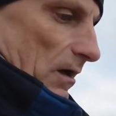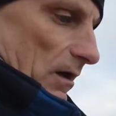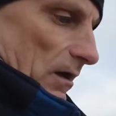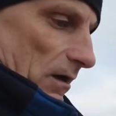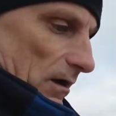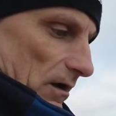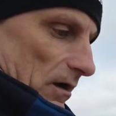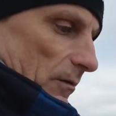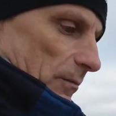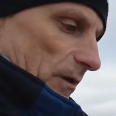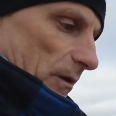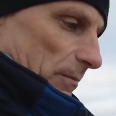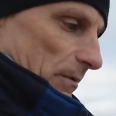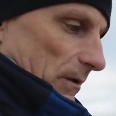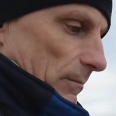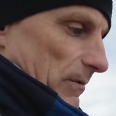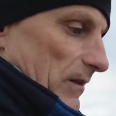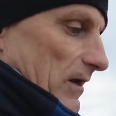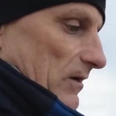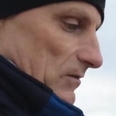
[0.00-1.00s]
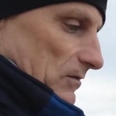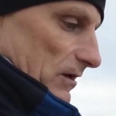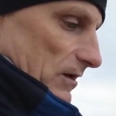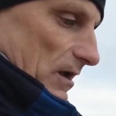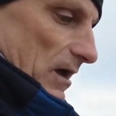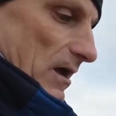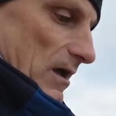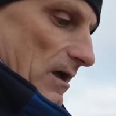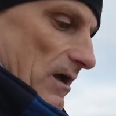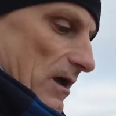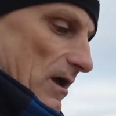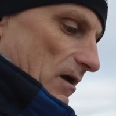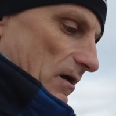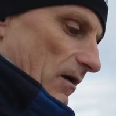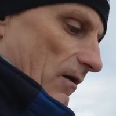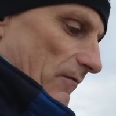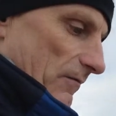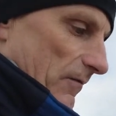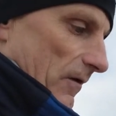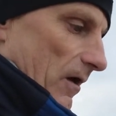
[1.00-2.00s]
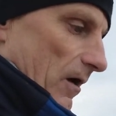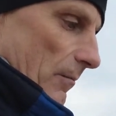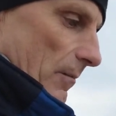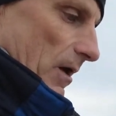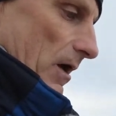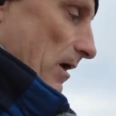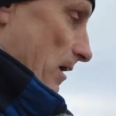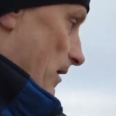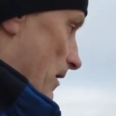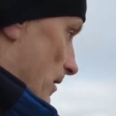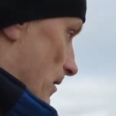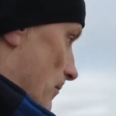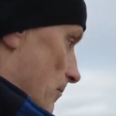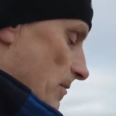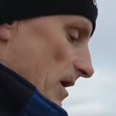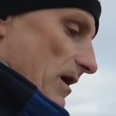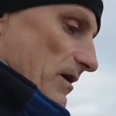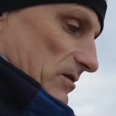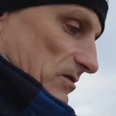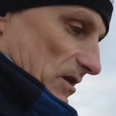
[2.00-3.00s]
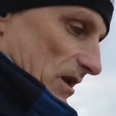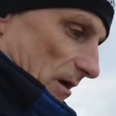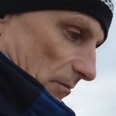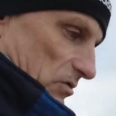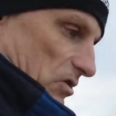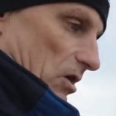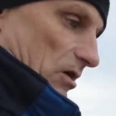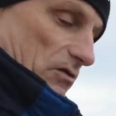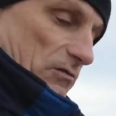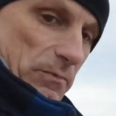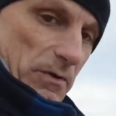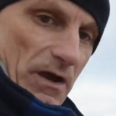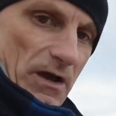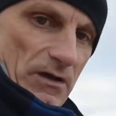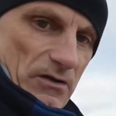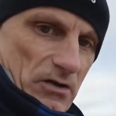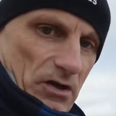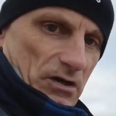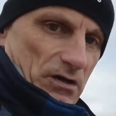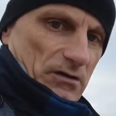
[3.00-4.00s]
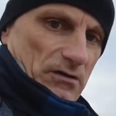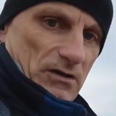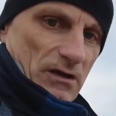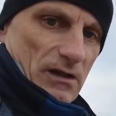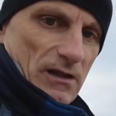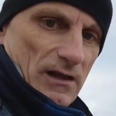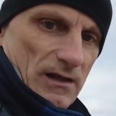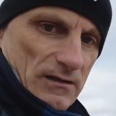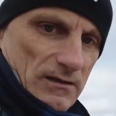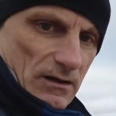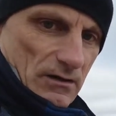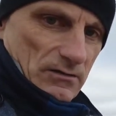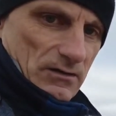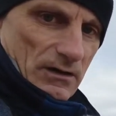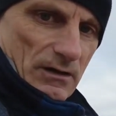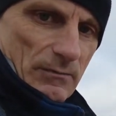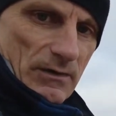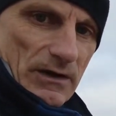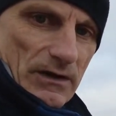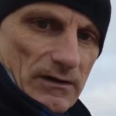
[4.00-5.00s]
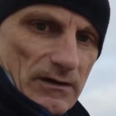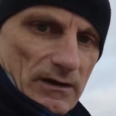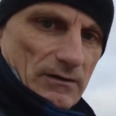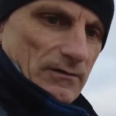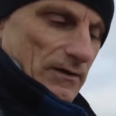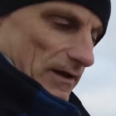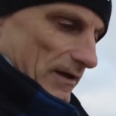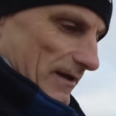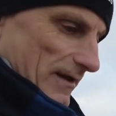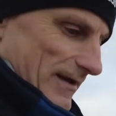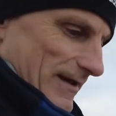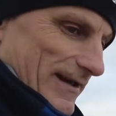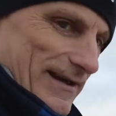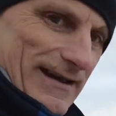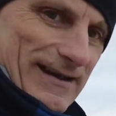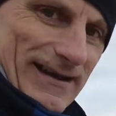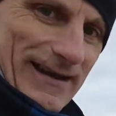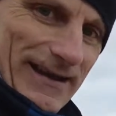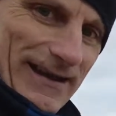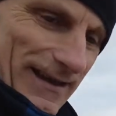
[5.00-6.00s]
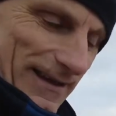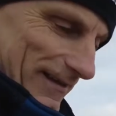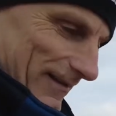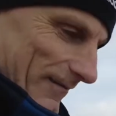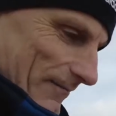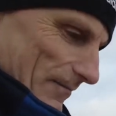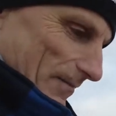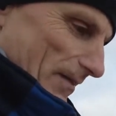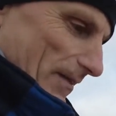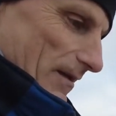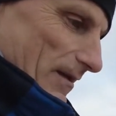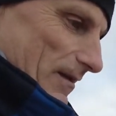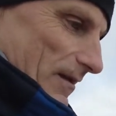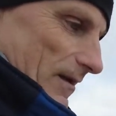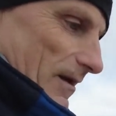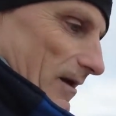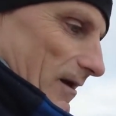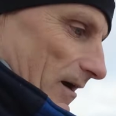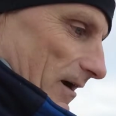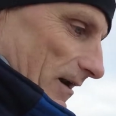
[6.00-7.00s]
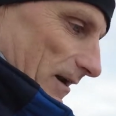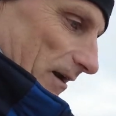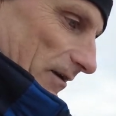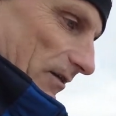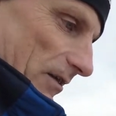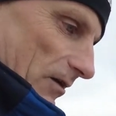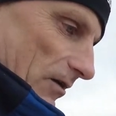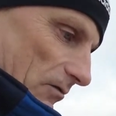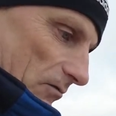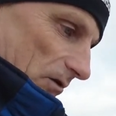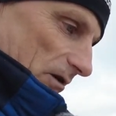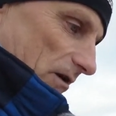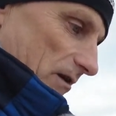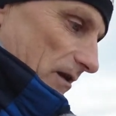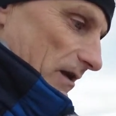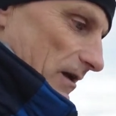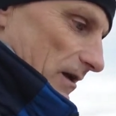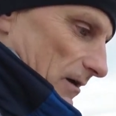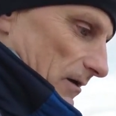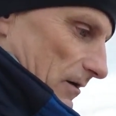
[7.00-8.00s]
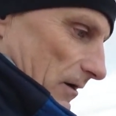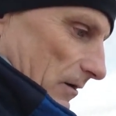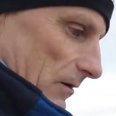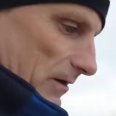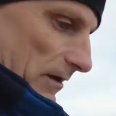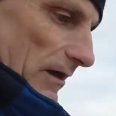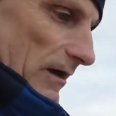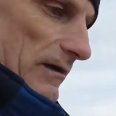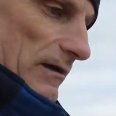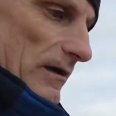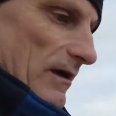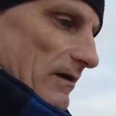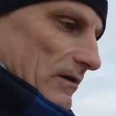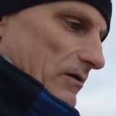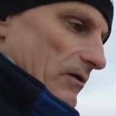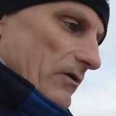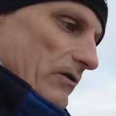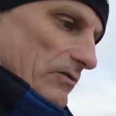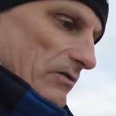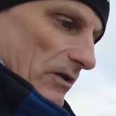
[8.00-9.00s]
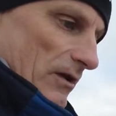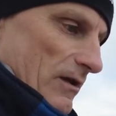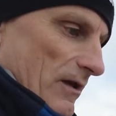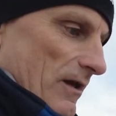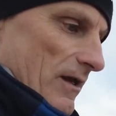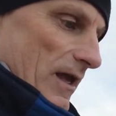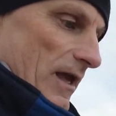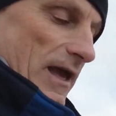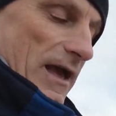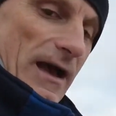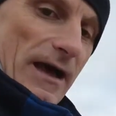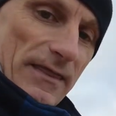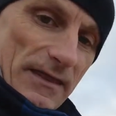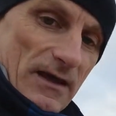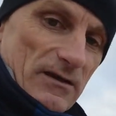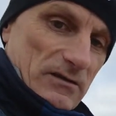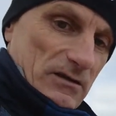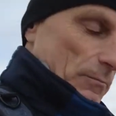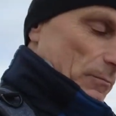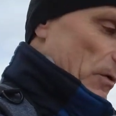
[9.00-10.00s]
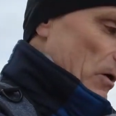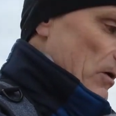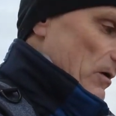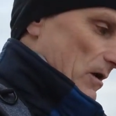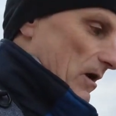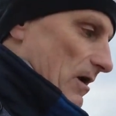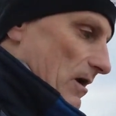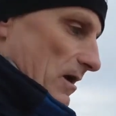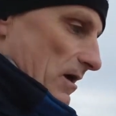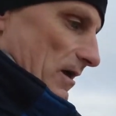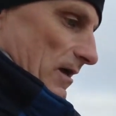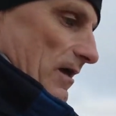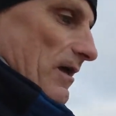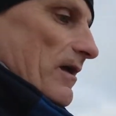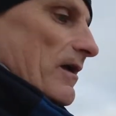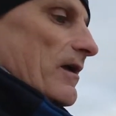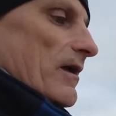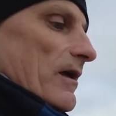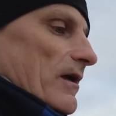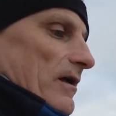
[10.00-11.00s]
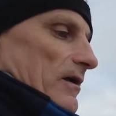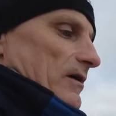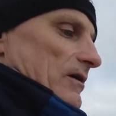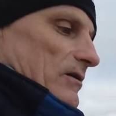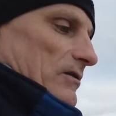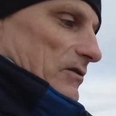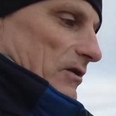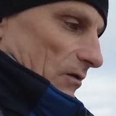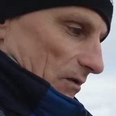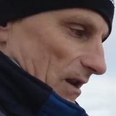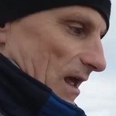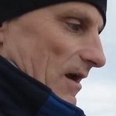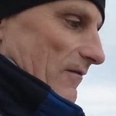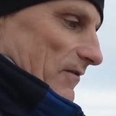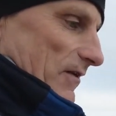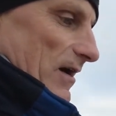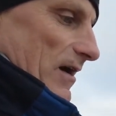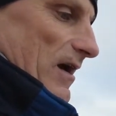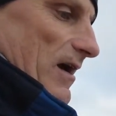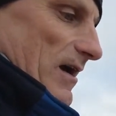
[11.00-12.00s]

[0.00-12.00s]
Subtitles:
a couple of people actually, from my snapshots page. You see the lighthouse in the background? Yeah. And I thought, really? Okay, yeah, of course. And that's the point. So never